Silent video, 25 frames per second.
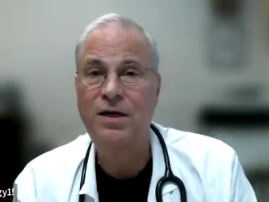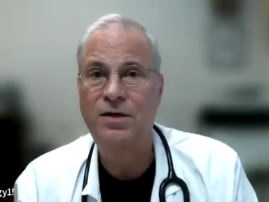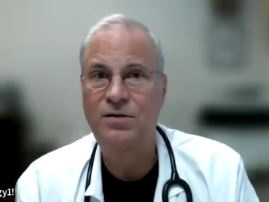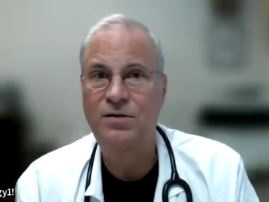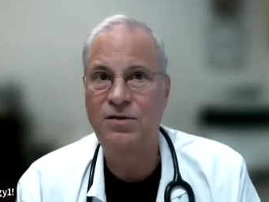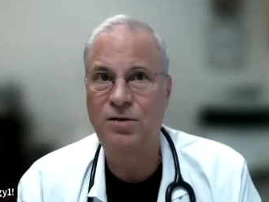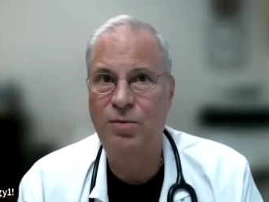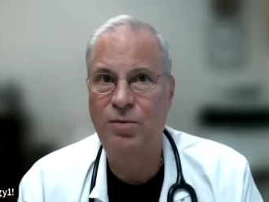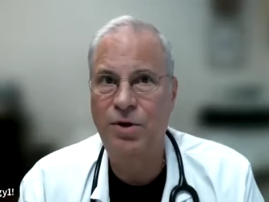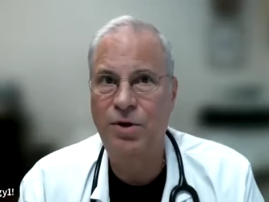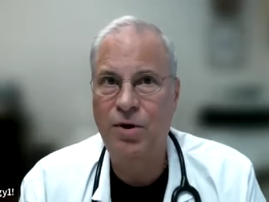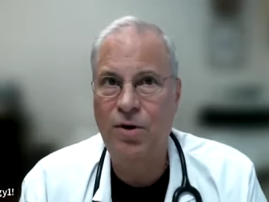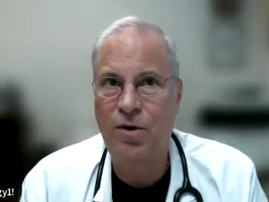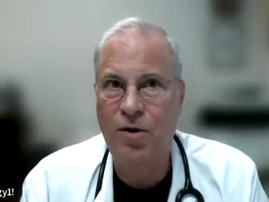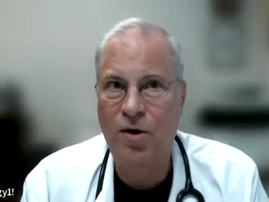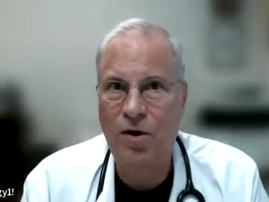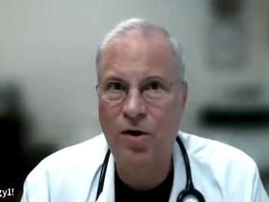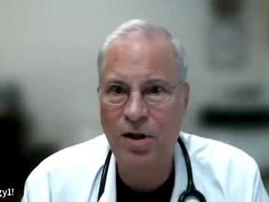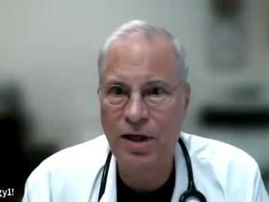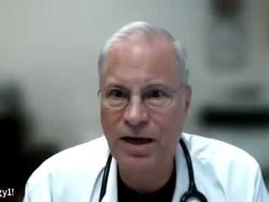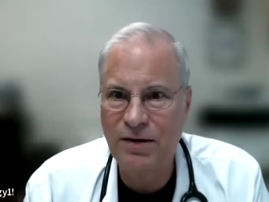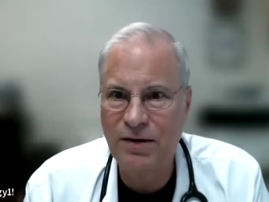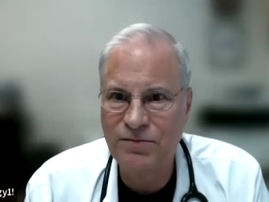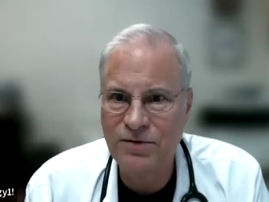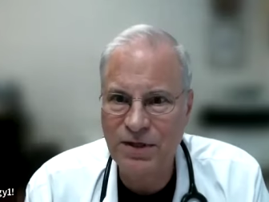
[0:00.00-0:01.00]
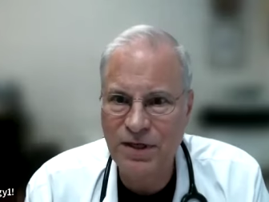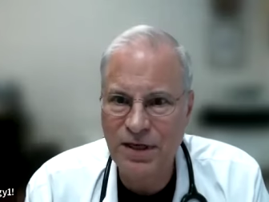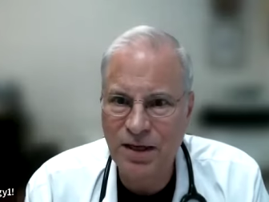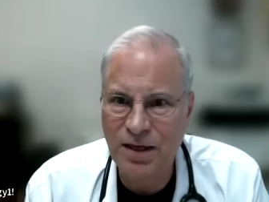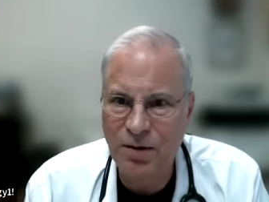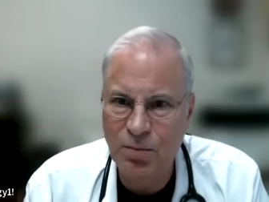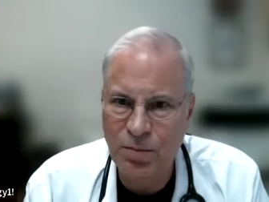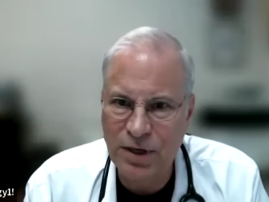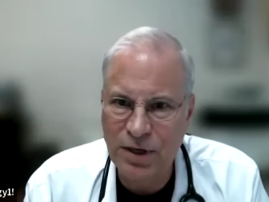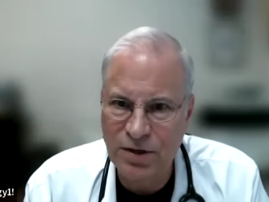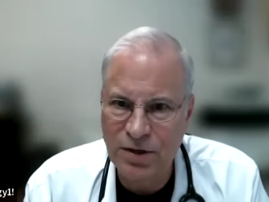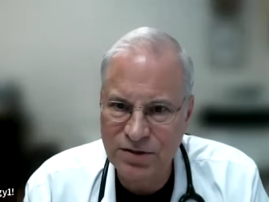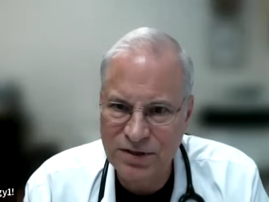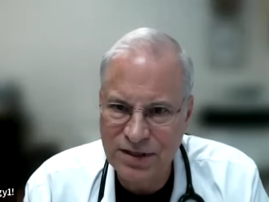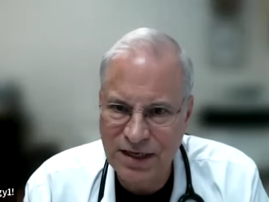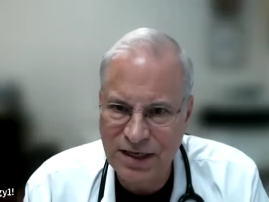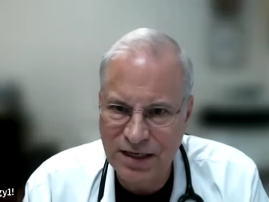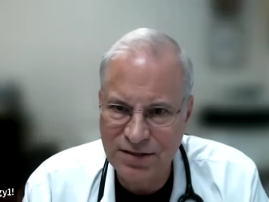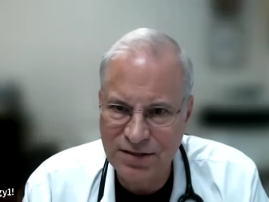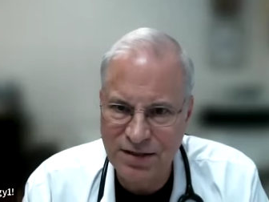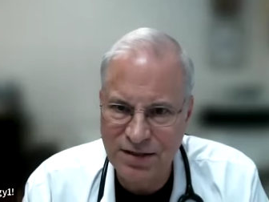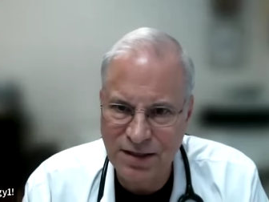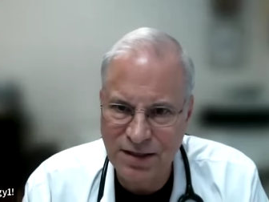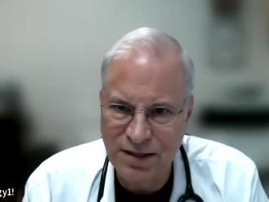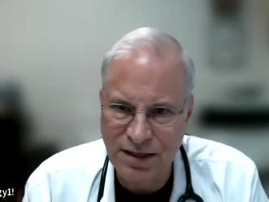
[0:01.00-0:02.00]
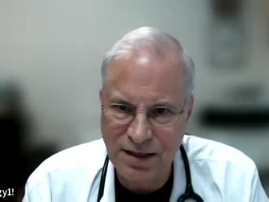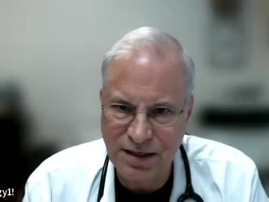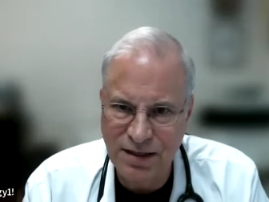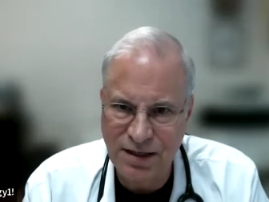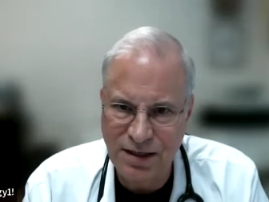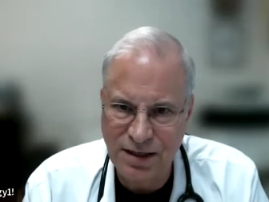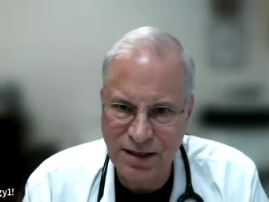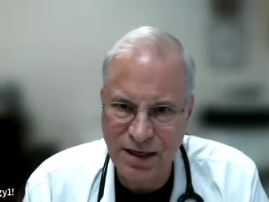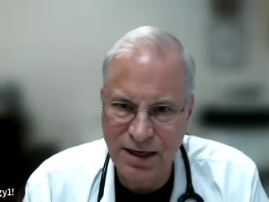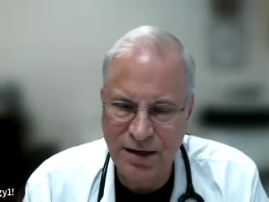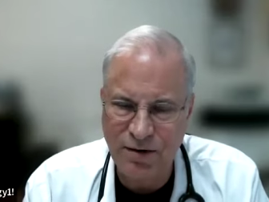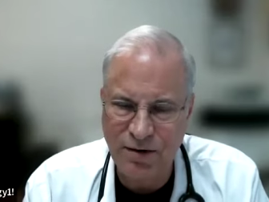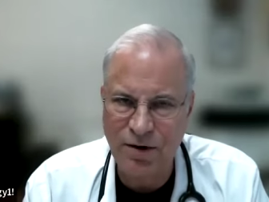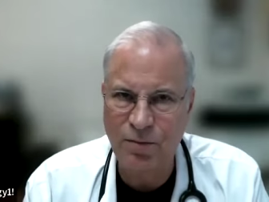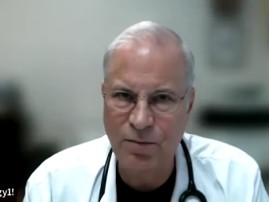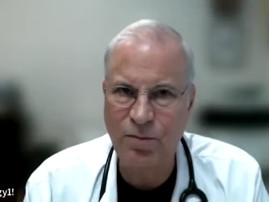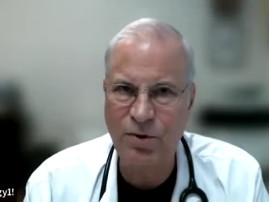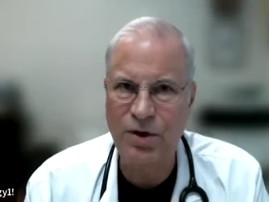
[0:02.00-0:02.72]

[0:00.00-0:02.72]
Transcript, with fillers: Mm-hmm. So we all have to get better testing in the area.